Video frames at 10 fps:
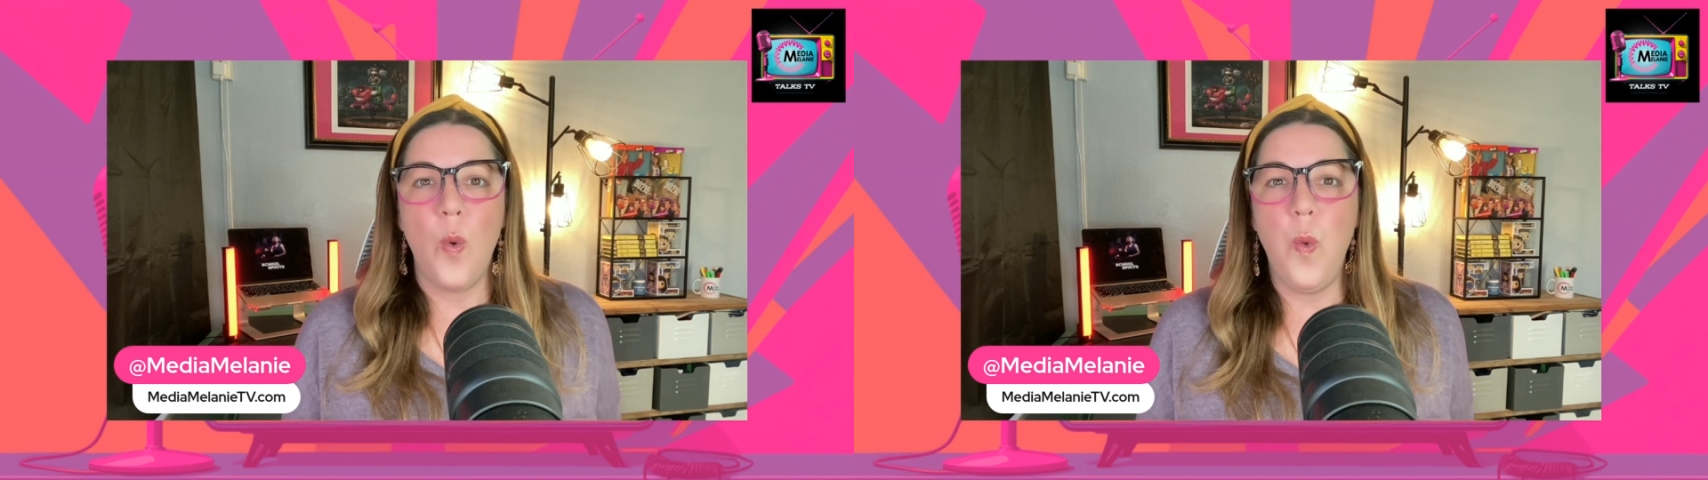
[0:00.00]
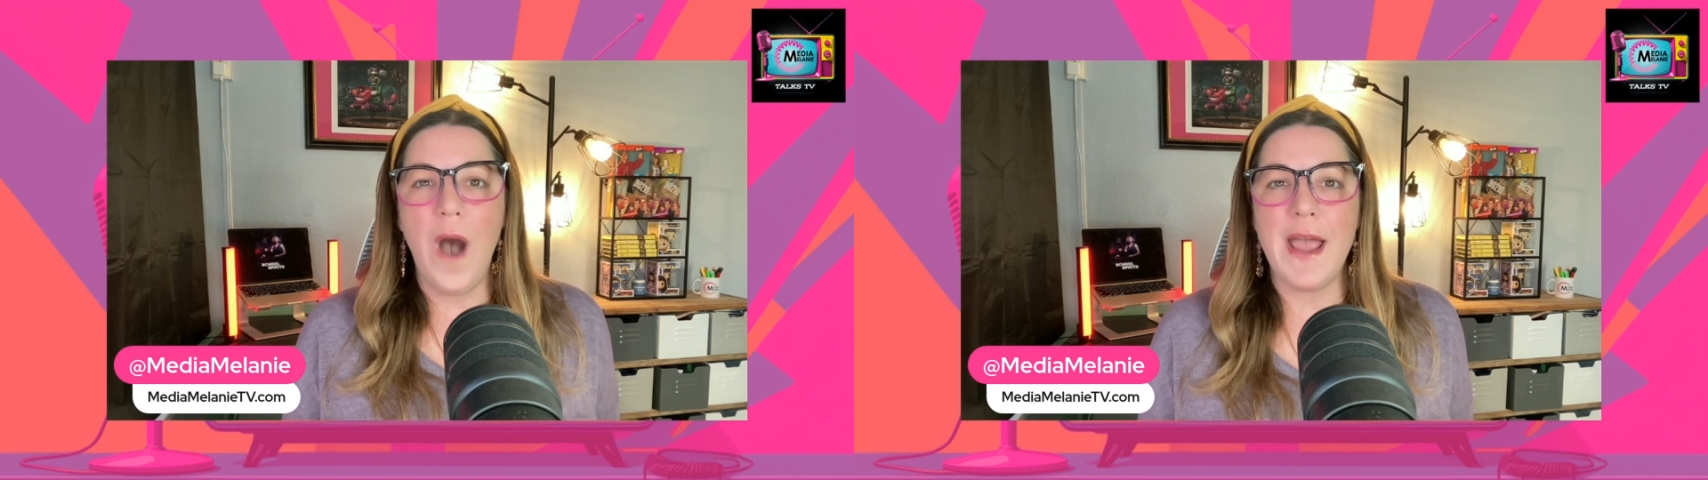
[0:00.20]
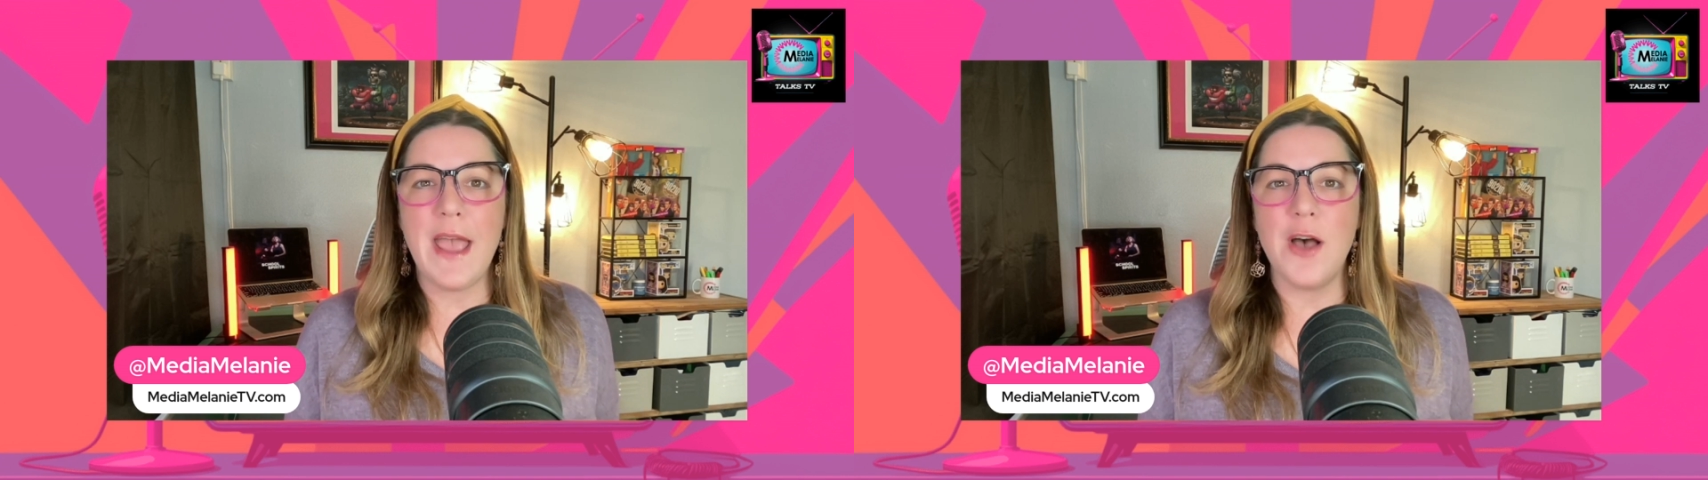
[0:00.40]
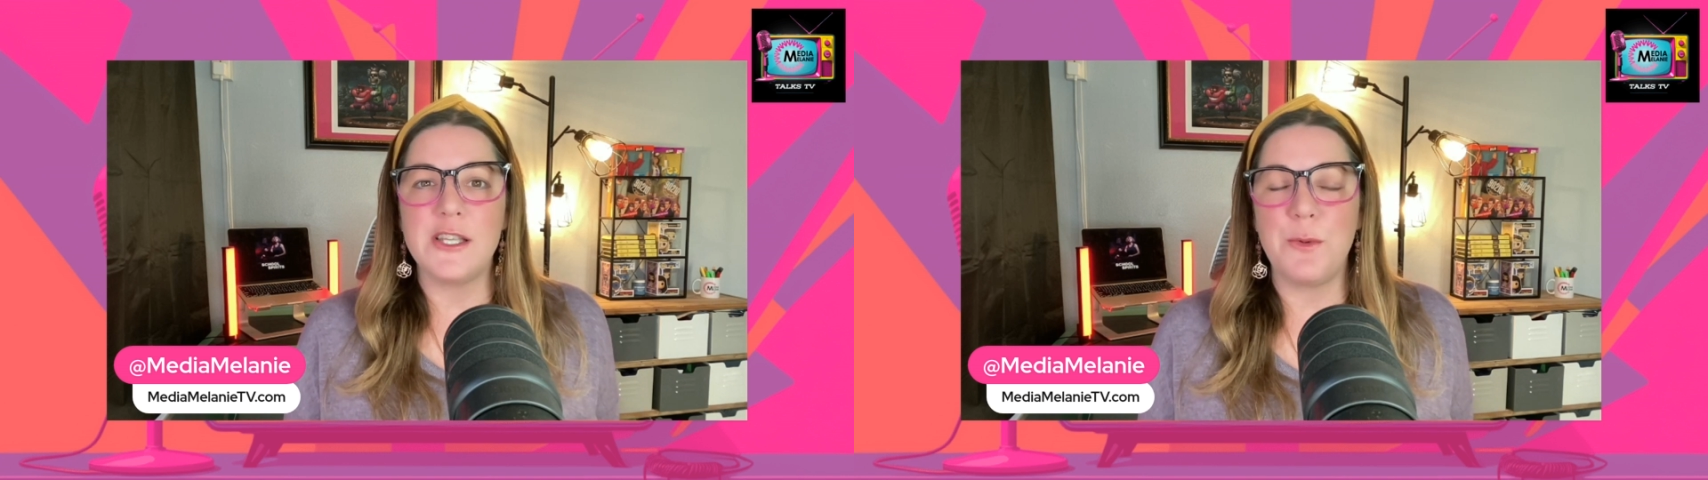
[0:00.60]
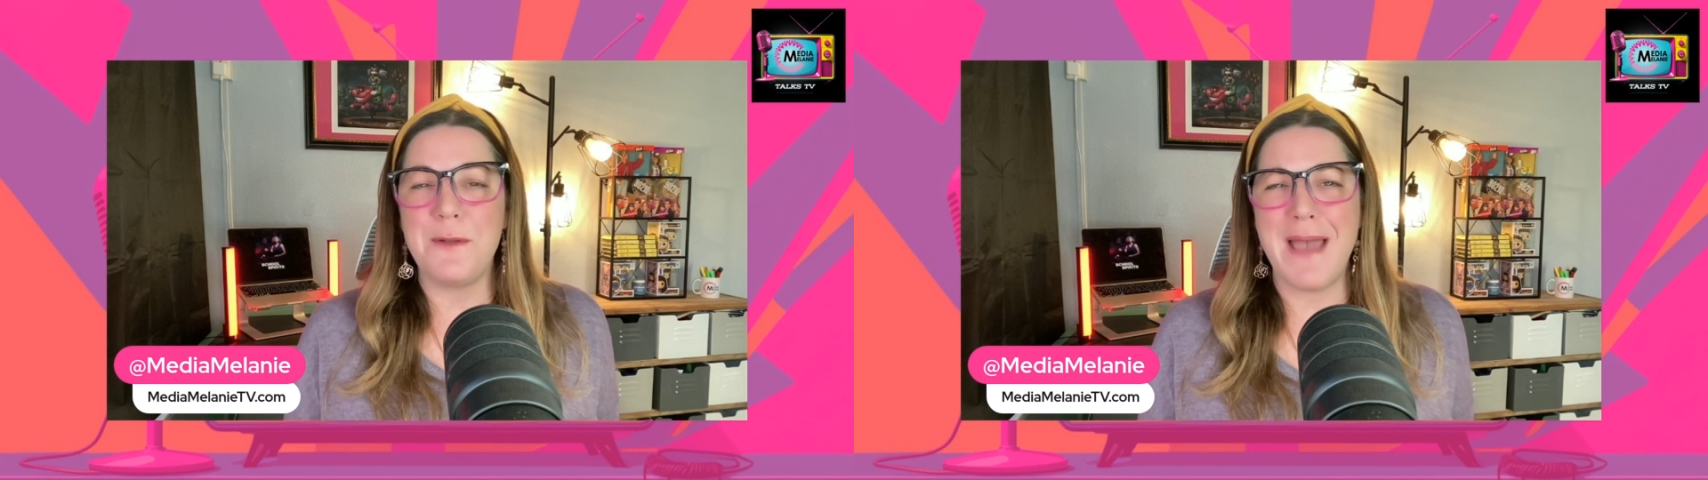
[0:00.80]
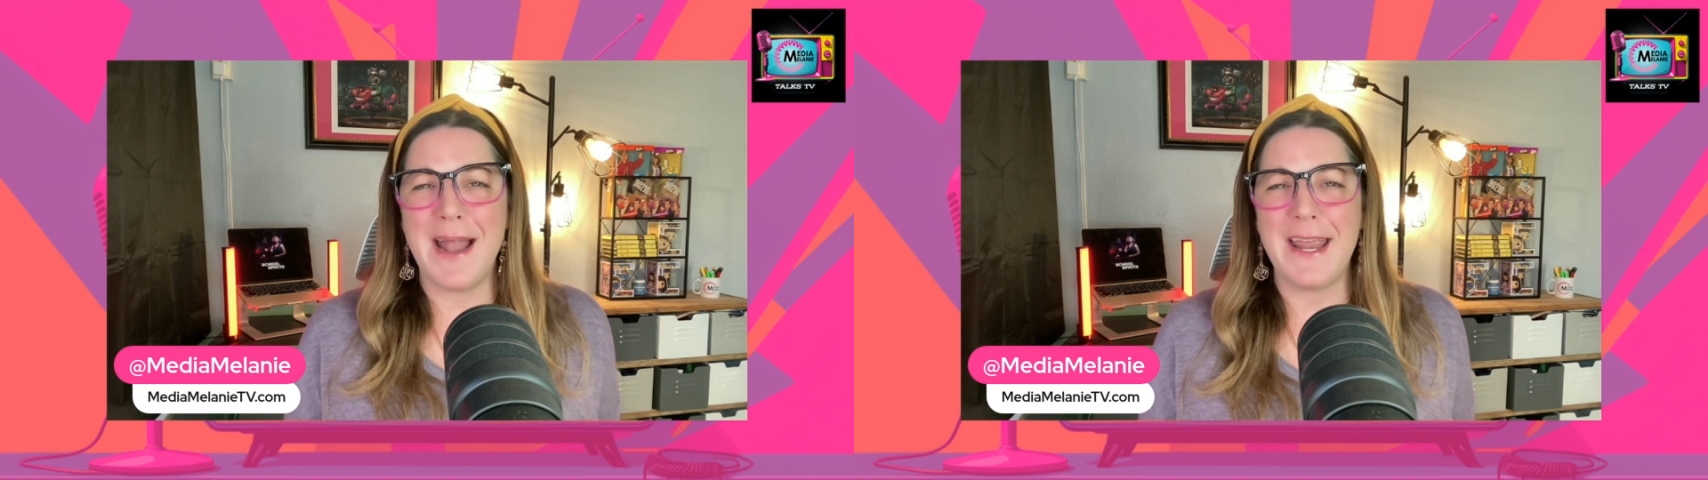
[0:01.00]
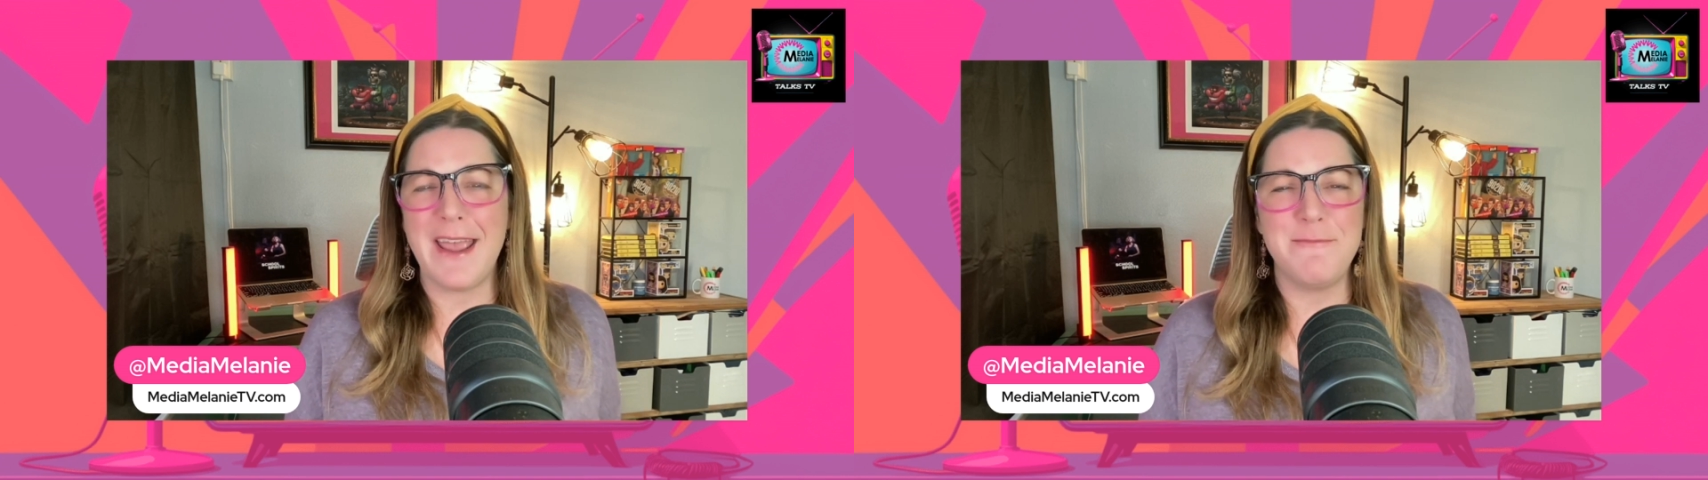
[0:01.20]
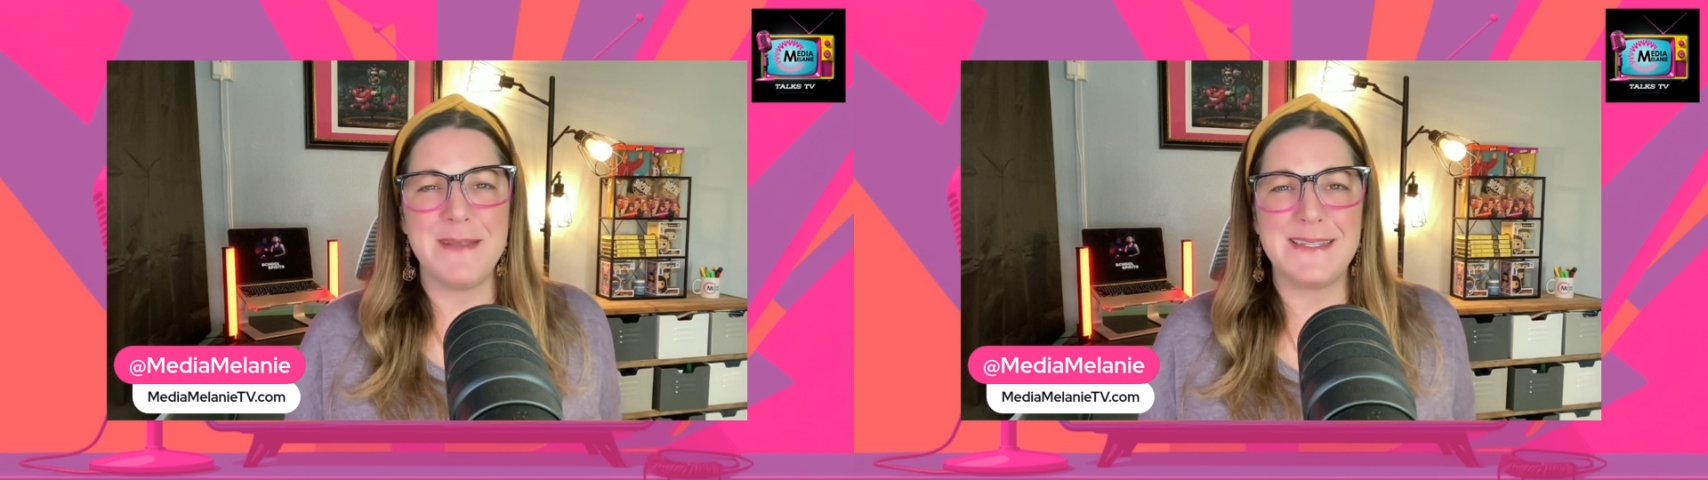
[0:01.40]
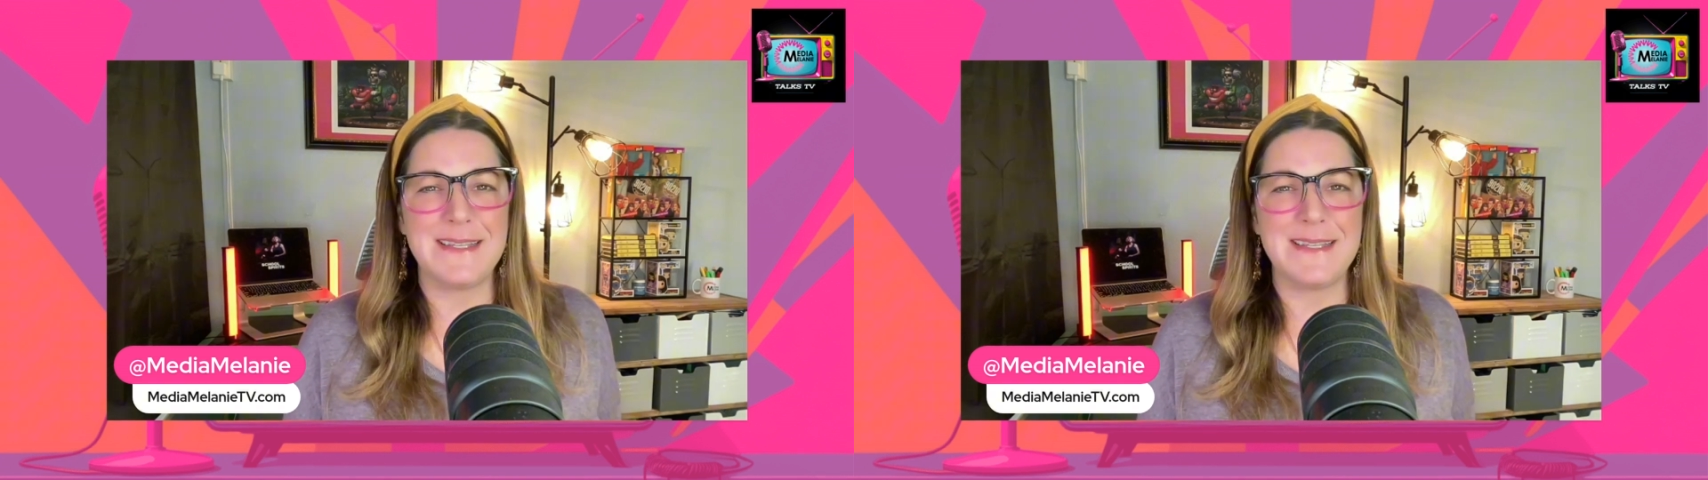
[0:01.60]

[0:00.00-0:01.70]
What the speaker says: Why else would Maddie have been